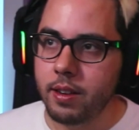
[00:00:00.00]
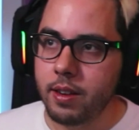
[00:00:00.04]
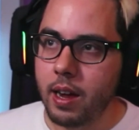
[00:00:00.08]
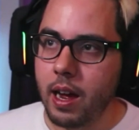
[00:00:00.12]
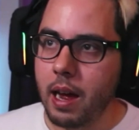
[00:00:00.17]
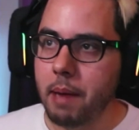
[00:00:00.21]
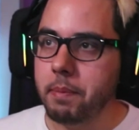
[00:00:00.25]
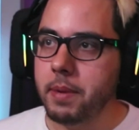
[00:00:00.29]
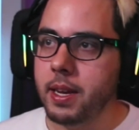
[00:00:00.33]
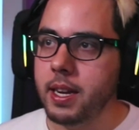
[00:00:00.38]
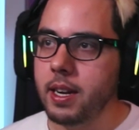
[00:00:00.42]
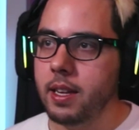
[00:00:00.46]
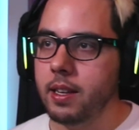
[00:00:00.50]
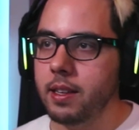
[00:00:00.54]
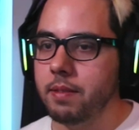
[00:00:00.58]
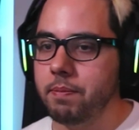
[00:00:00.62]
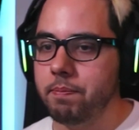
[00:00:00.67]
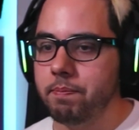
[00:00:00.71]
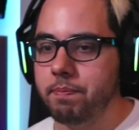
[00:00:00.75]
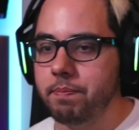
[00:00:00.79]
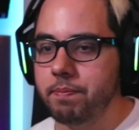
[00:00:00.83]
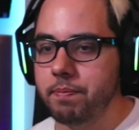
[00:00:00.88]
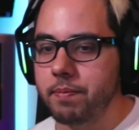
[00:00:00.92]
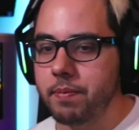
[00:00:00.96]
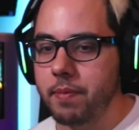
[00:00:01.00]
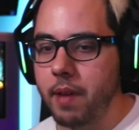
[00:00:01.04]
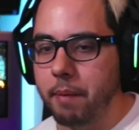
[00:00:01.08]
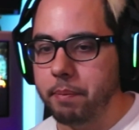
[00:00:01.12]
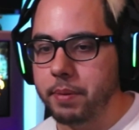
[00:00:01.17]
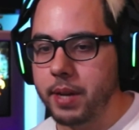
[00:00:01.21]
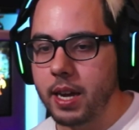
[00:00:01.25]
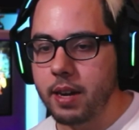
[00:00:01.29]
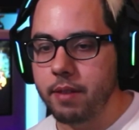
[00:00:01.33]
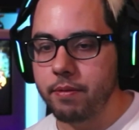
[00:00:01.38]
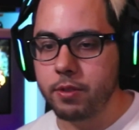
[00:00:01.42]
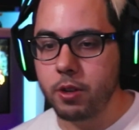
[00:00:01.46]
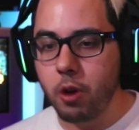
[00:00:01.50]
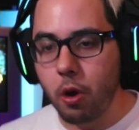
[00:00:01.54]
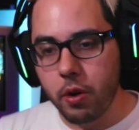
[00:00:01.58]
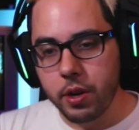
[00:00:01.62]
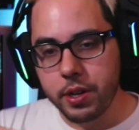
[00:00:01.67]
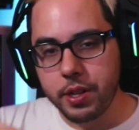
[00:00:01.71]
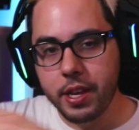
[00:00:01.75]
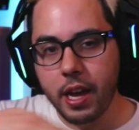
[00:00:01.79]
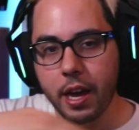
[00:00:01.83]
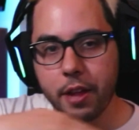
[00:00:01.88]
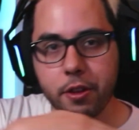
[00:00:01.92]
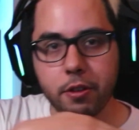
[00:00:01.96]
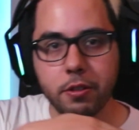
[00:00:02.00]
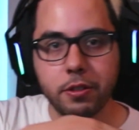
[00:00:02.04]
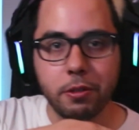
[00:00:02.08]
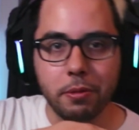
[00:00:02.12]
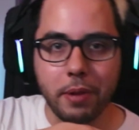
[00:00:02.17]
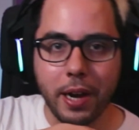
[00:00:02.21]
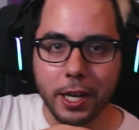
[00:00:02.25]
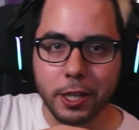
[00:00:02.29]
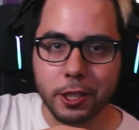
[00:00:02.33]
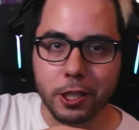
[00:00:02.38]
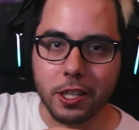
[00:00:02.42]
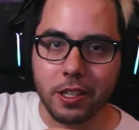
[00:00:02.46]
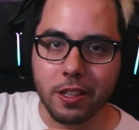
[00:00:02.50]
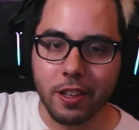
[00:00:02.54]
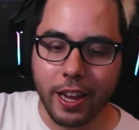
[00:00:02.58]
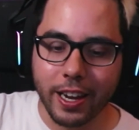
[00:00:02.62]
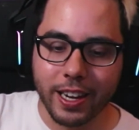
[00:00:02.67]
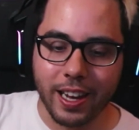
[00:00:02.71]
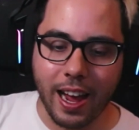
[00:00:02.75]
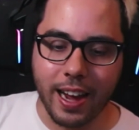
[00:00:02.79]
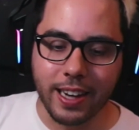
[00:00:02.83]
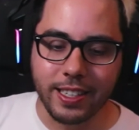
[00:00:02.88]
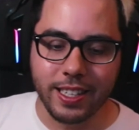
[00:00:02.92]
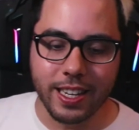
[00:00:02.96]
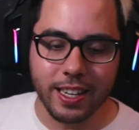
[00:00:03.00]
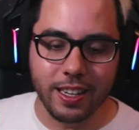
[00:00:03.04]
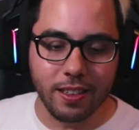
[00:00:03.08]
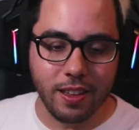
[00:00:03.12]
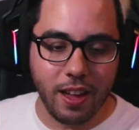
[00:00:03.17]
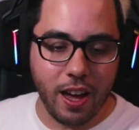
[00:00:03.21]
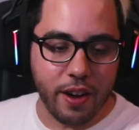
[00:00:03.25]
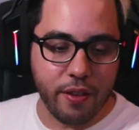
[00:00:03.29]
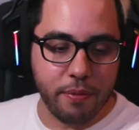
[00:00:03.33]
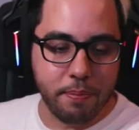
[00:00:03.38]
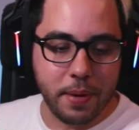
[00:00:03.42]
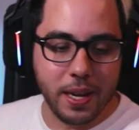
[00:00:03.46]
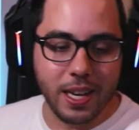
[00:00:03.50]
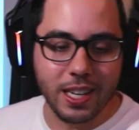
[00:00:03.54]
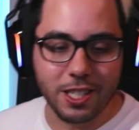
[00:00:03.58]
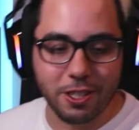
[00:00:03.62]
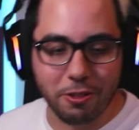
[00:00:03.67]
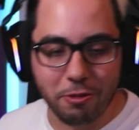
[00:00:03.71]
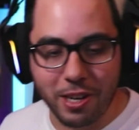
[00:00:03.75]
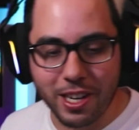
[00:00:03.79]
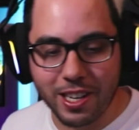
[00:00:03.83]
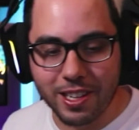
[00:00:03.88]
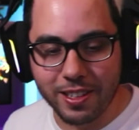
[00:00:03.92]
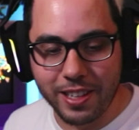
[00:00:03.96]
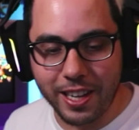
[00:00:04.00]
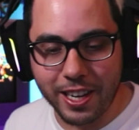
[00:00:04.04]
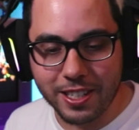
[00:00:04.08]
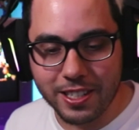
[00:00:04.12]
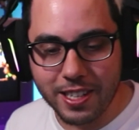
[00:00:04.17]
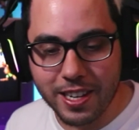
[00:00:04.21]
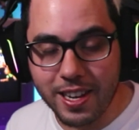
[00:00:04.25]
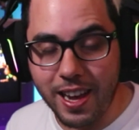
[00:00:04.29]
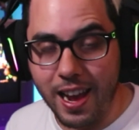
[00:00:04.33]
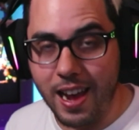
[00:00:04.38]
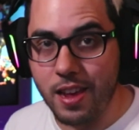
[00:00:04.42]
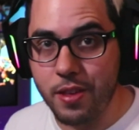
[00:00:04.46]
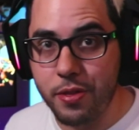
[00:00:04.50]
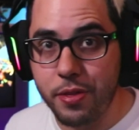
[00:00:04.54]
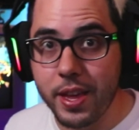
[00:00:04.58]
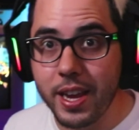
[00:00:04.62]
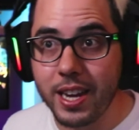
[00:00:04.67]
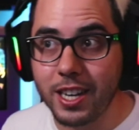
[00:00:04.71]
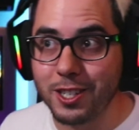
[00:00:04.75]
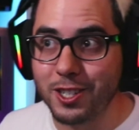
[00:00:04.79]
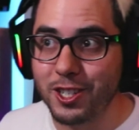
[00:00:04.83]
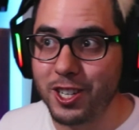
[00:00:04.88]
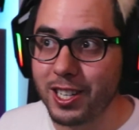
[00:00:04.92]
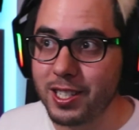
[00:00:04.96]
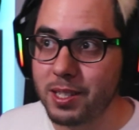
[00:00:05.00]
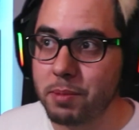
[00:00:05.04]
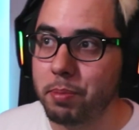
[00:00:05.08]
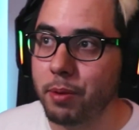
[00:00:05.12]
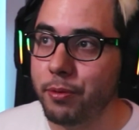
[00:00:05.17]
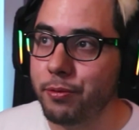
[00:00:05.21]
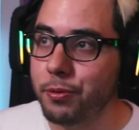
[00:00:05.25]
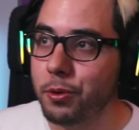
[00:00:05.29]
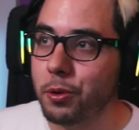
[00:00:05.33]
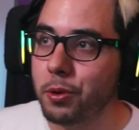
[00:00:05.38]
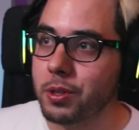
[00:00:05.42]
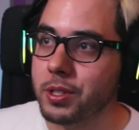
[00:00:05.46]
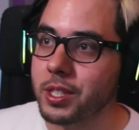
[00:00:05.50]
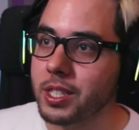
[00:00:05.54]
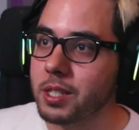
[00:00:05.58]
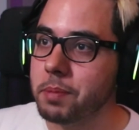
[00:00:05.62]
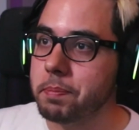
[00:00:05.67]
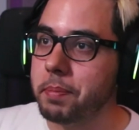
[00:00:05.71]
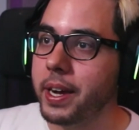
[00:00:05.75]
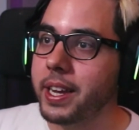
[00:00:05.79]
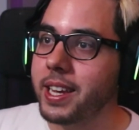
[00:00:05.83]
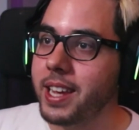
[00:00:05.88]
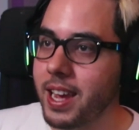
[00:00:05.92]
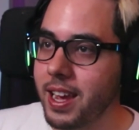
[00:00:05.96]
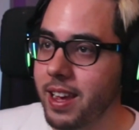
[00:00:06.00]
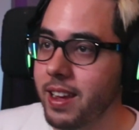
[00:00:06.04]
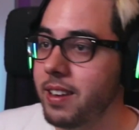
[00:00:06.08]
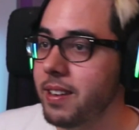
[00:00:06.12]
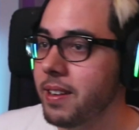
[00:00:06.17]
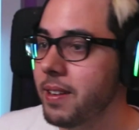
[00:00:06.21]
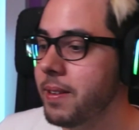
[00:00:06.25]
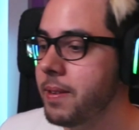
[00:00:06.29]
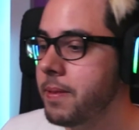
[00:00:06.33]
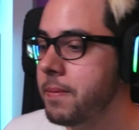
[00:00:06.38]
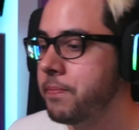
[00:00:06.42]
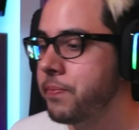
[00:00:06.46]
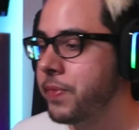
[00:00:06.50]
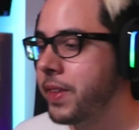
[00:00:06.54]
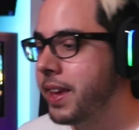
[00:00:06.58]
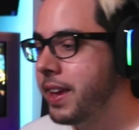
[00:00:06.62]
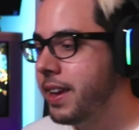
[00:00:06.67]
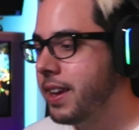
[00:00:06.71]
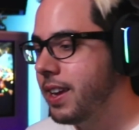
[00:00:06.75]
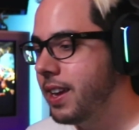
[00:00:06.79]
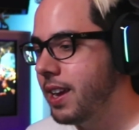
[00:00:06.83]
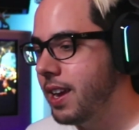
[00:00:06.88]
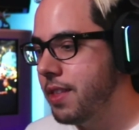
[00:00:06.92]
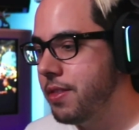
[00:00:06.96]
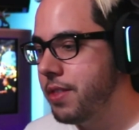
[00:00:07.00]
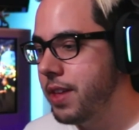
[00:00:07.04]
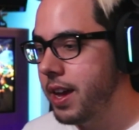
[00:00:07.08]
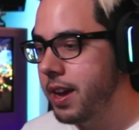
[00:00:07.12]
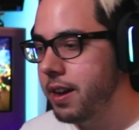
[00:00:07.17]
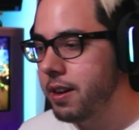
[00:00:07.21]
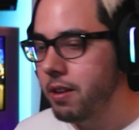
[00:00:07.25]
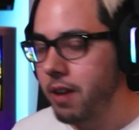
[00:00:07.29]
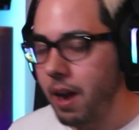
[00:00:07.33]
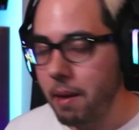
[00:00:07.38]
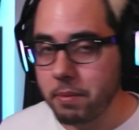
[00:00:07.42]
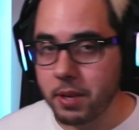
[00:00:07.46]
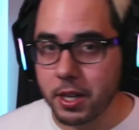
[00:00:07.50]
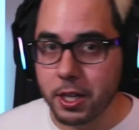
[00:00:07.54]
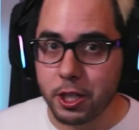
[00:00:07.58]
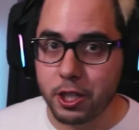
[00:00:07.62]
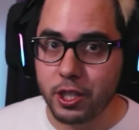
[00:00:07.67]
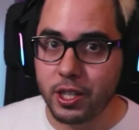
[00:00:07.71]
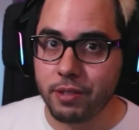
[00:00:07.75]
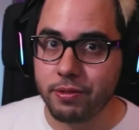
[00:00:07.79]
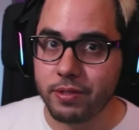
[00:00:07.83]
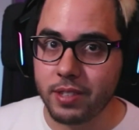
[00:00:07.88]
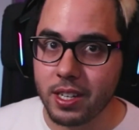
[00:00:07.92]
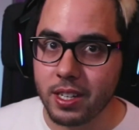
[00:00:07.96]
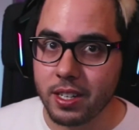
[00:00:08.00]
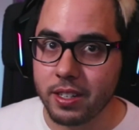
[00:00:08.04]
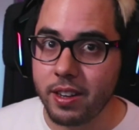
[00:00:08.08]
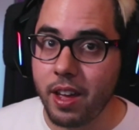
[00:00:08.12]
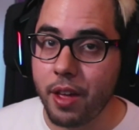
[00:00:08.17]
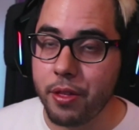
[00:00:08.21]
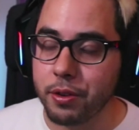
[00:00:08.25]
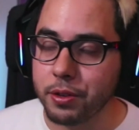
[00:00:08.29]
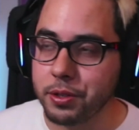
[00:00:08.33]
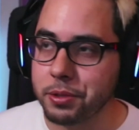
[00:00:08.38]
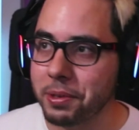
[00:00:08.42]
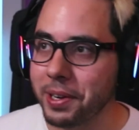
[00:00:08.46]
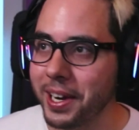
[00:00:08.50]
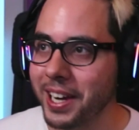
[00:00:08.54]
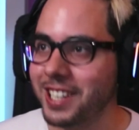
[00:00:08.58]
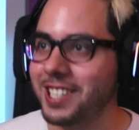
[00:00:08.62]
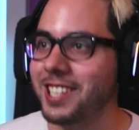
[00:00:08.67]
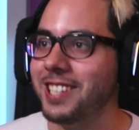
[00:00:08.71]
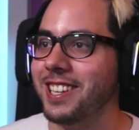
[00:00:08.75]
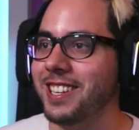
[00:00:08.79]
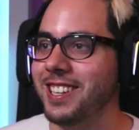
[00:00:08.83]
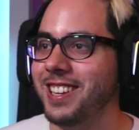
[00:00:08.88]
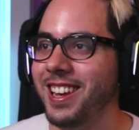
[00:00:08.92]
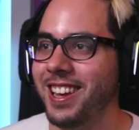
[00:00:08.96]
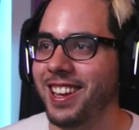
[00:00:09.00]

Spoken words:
I'm kind of going the other direction. Like, I did a lot of PS3 collecting, I think just before the spike hit, and now I'm gonna shift in another direction,